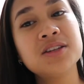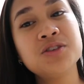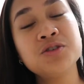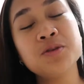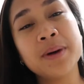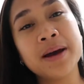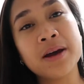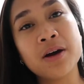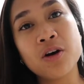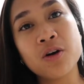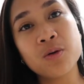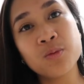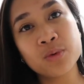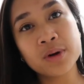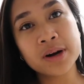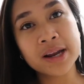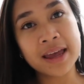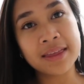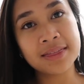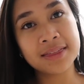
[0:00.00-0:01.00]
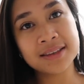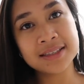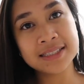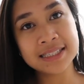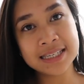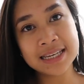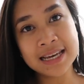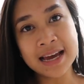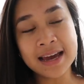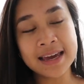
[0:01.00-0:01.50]
do my homework at the
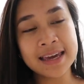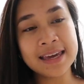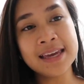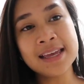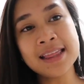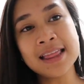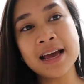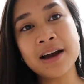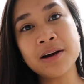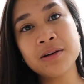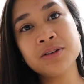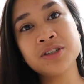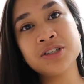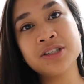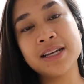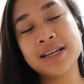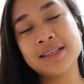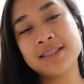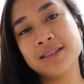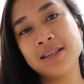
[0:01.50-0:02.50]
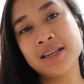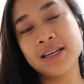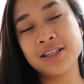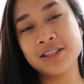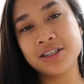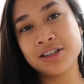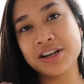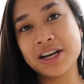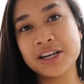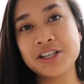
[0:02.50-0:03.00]
CIE lounge. That's the
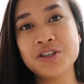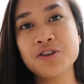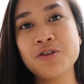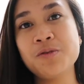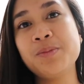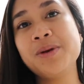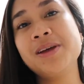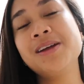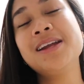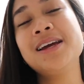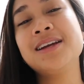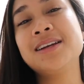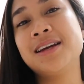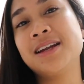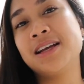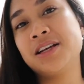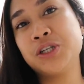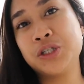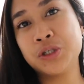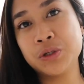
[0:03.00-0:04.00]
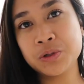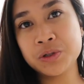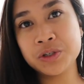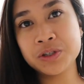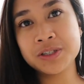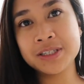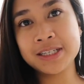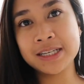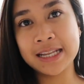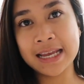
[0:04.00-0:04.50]
international building that I showed
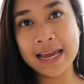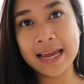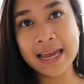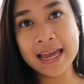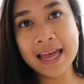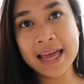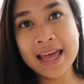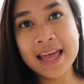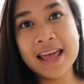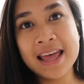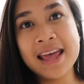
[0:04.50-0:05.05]
you today,